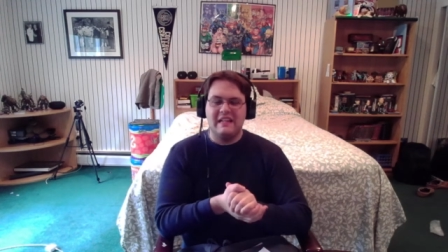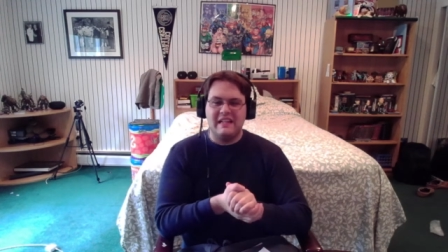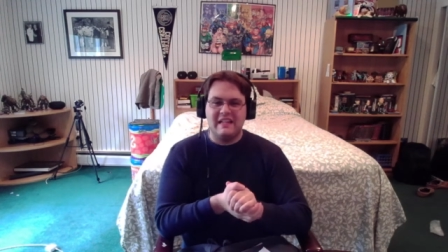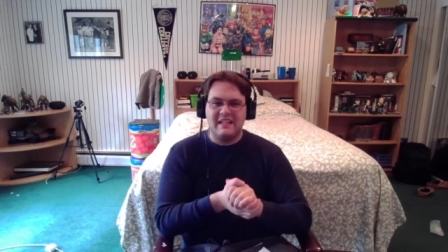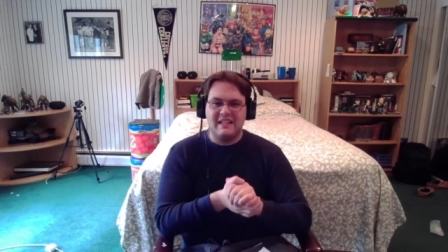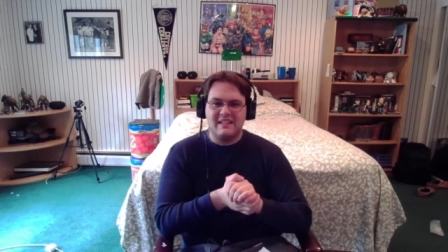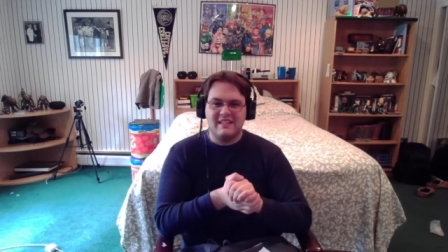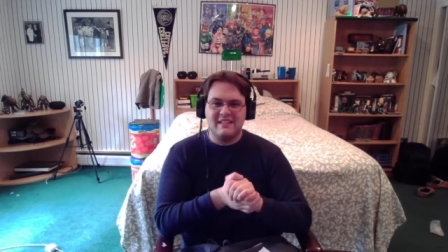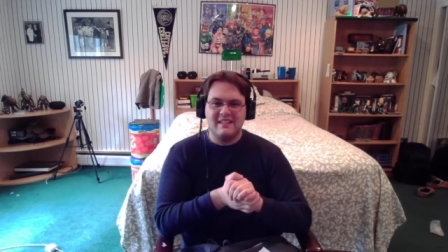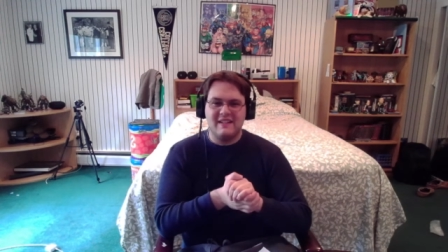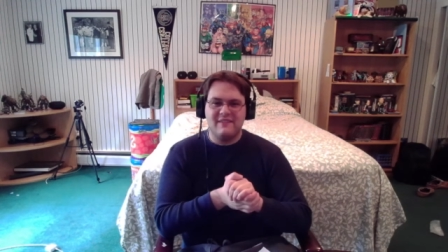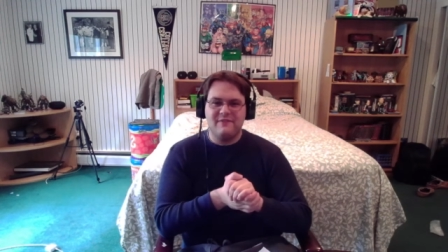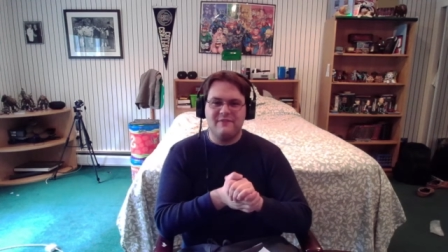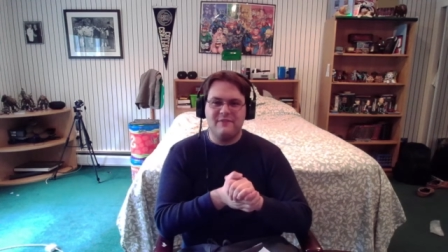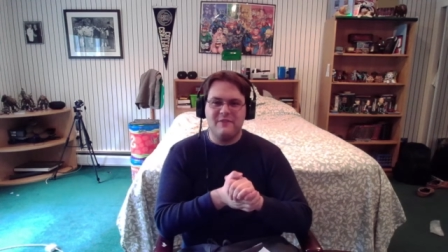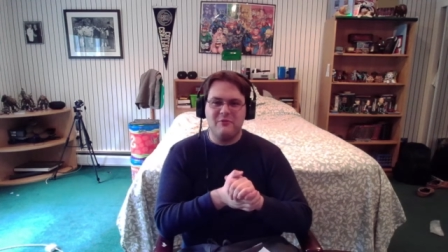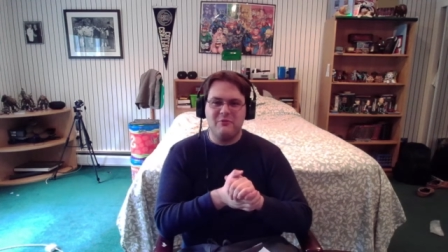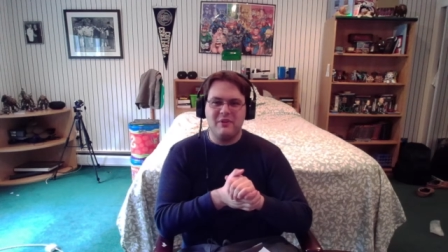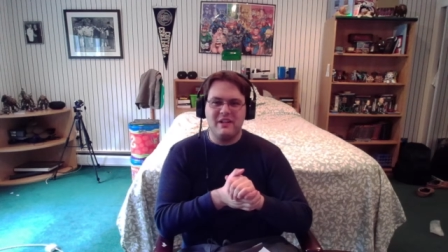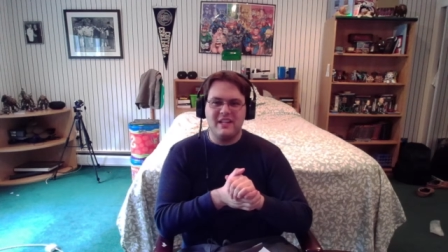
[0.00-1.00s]
except
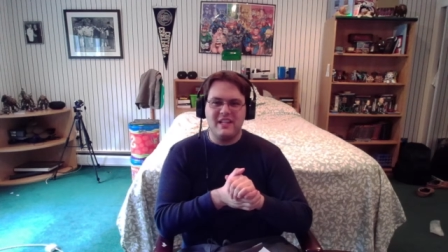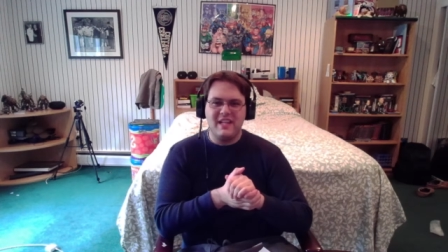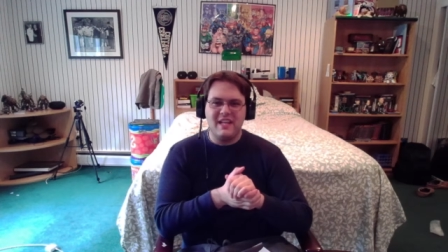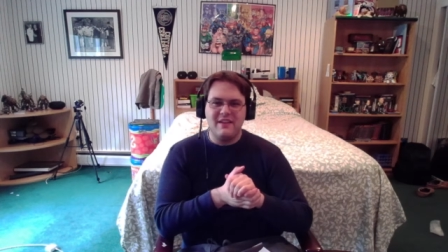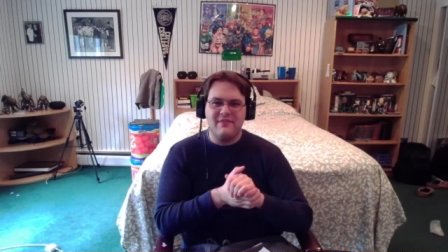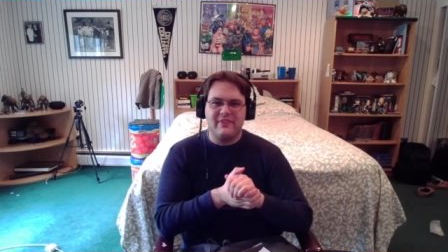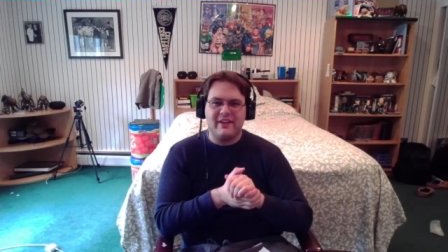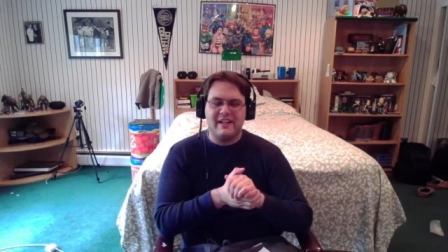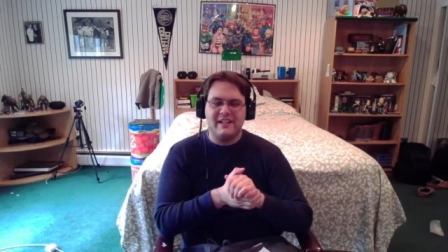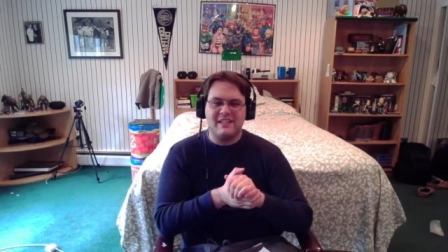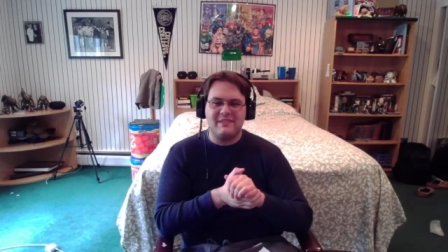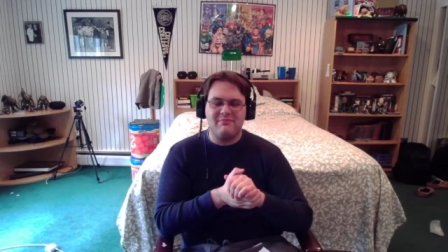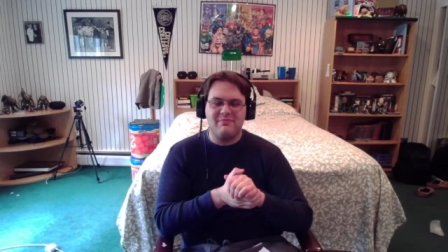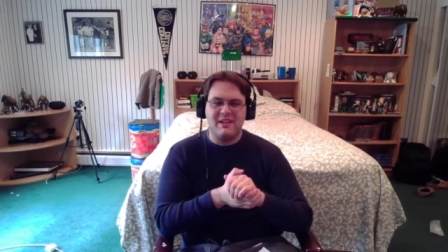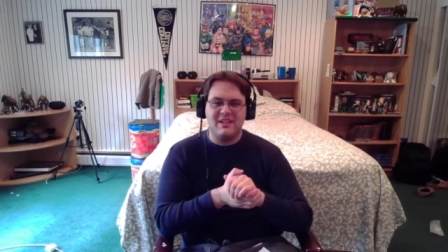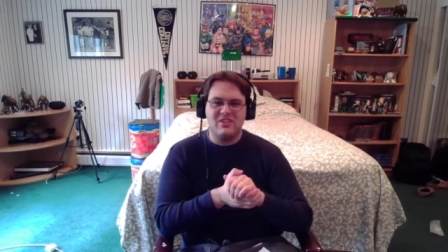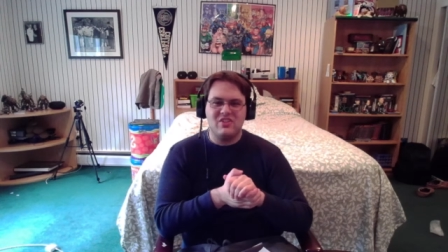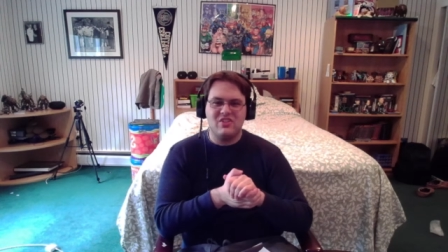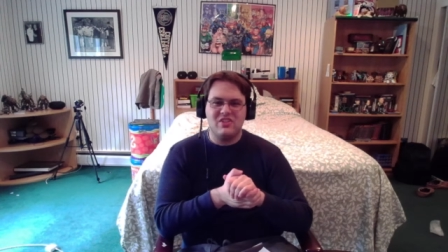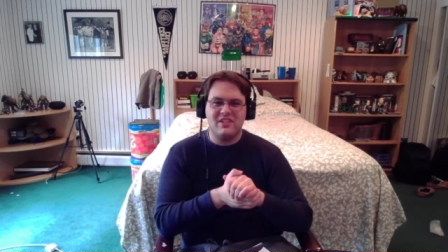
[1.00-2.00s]
for when Evox
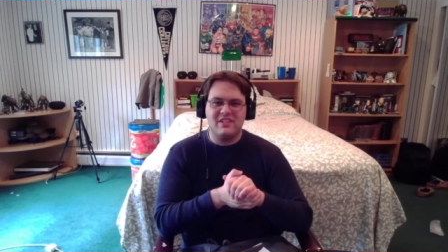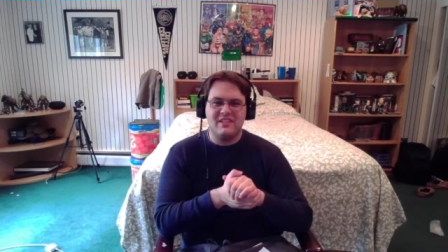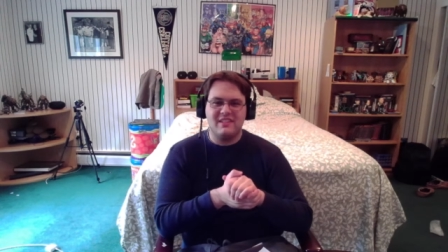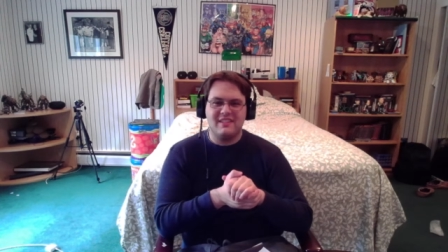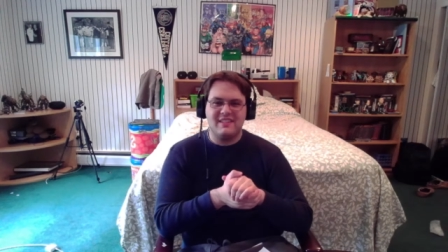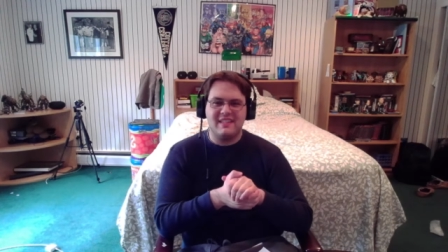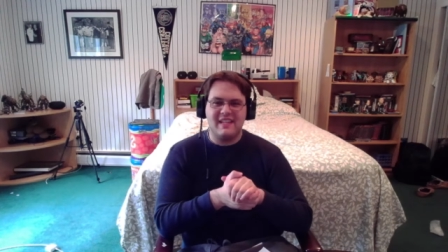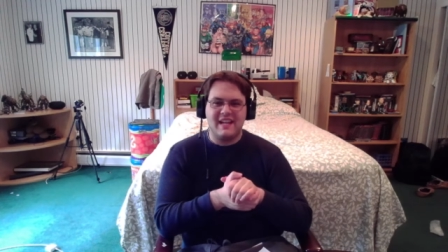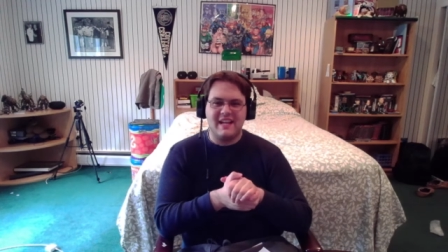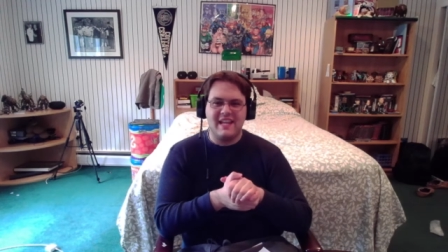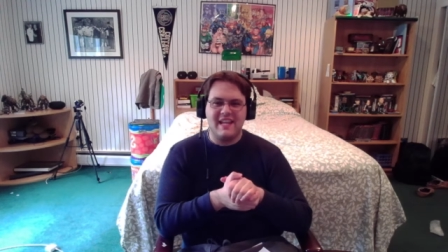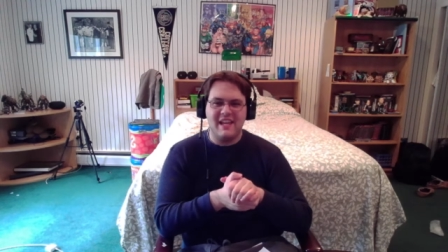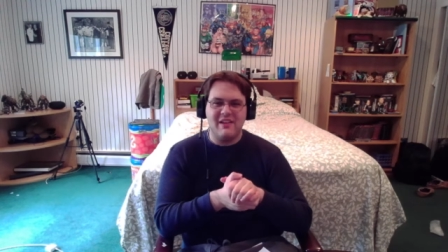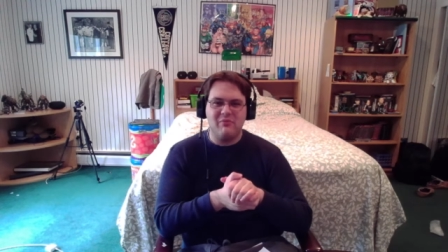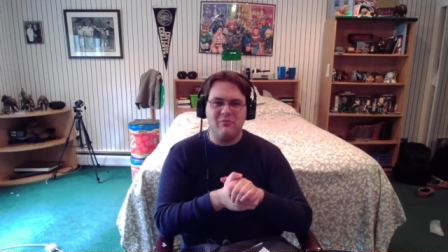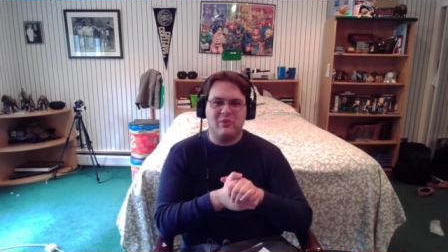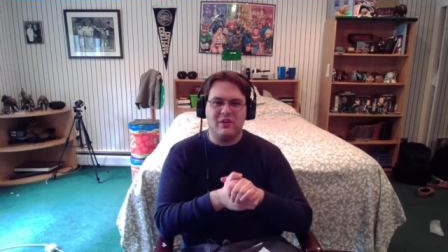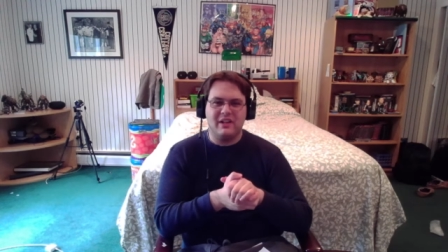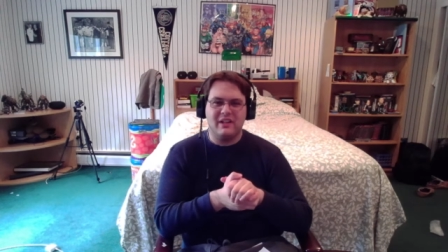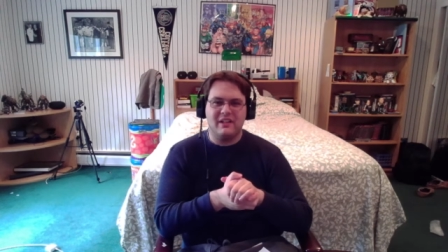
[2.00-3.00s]
mentions that he
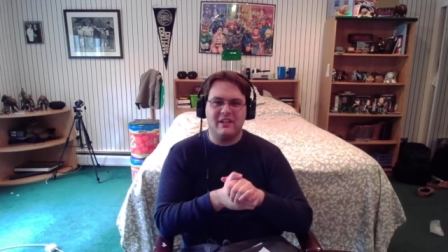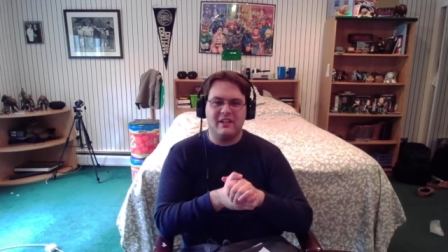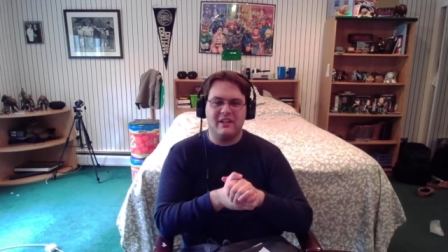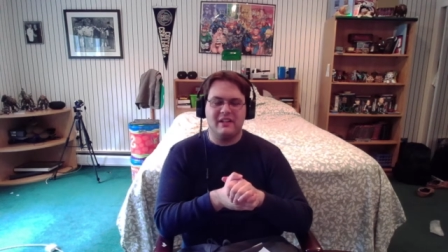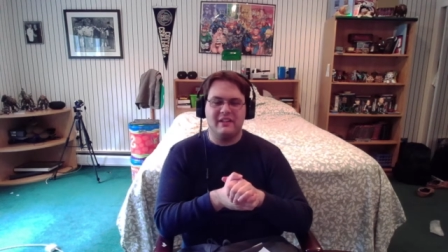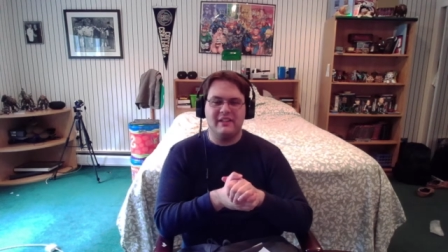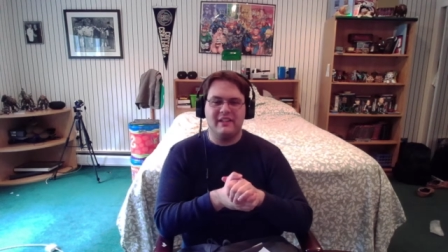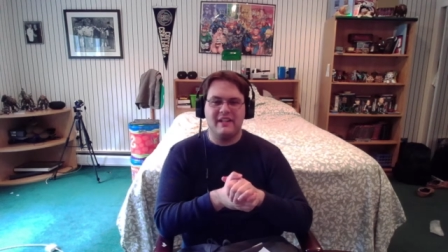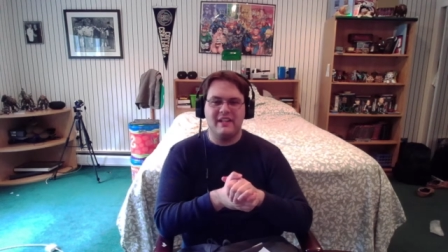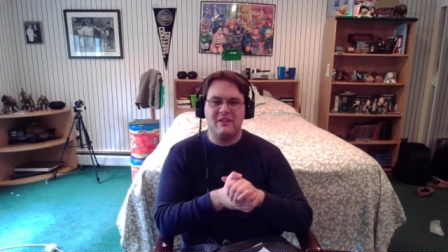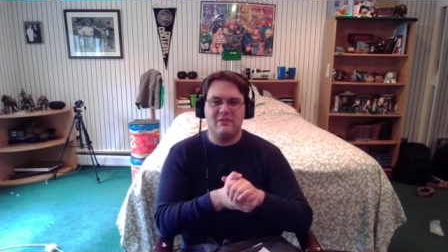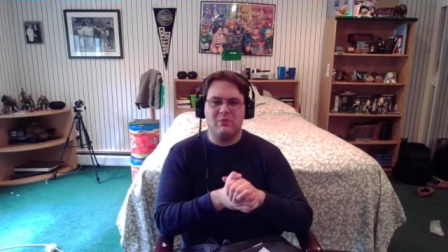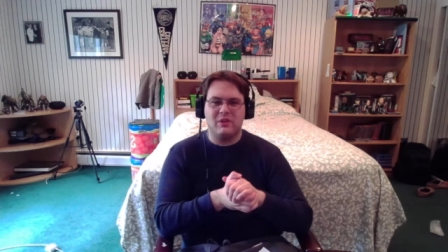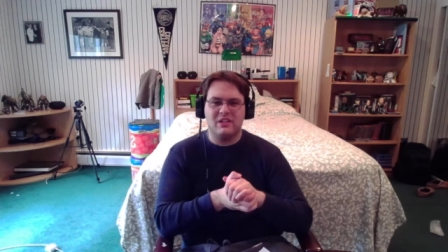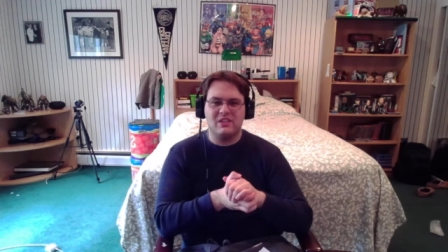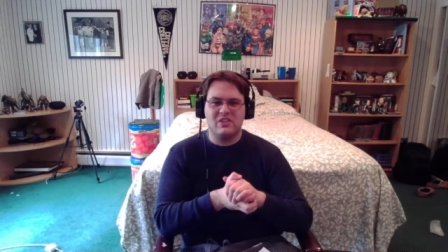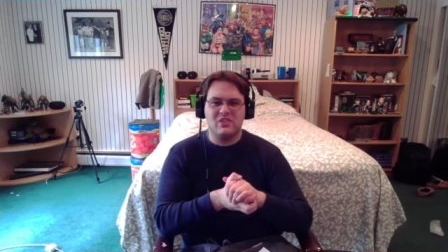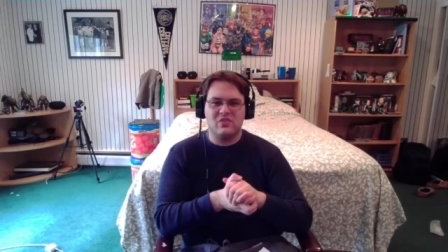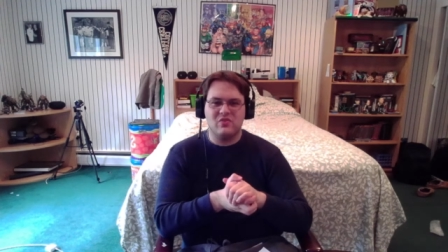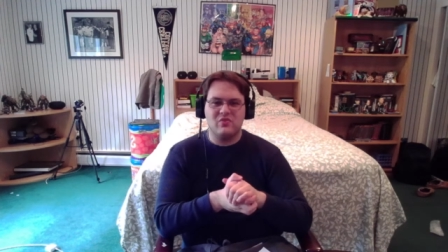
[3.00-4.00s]
wants
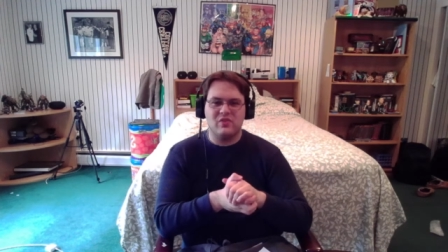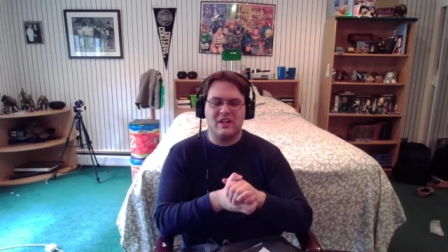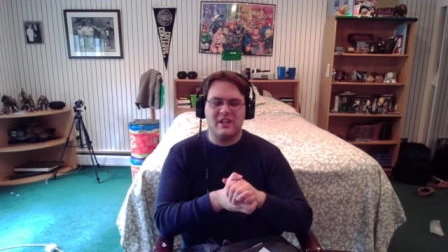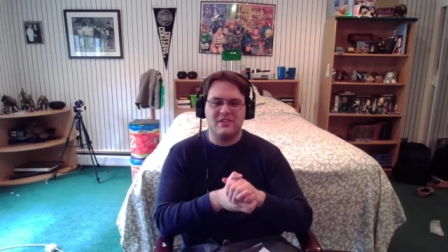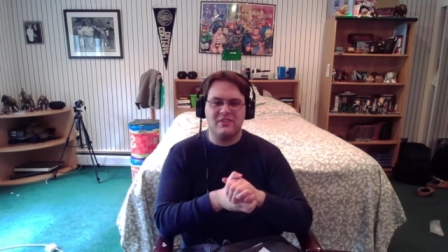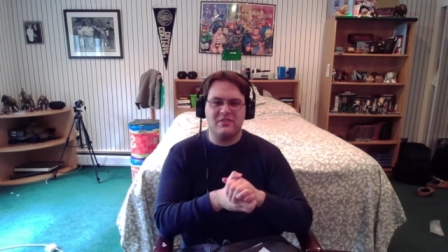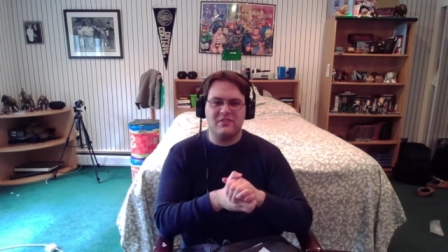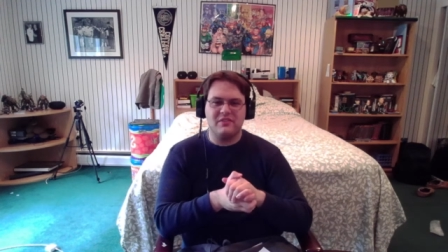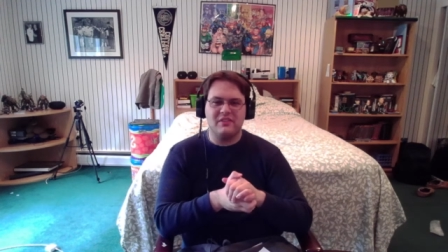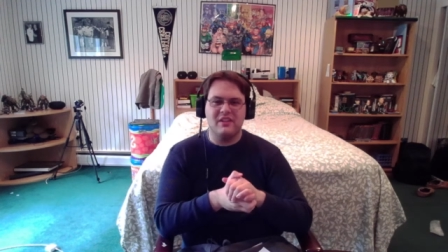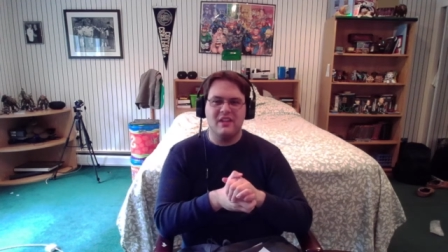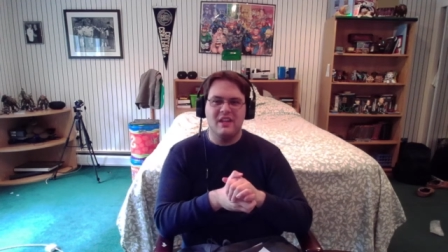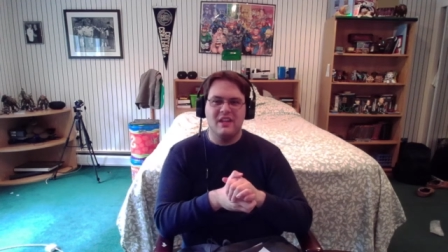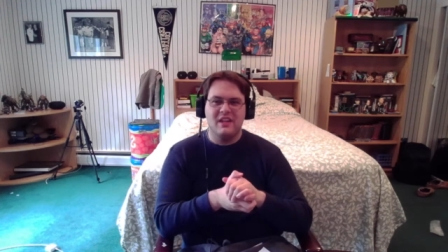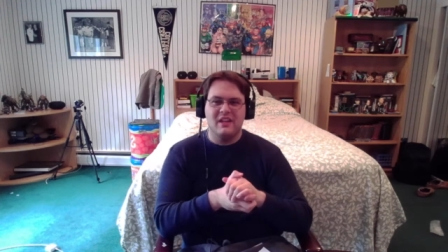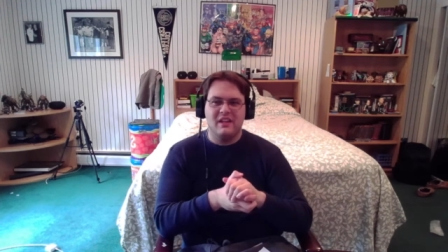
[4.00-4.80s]
Scrozzle.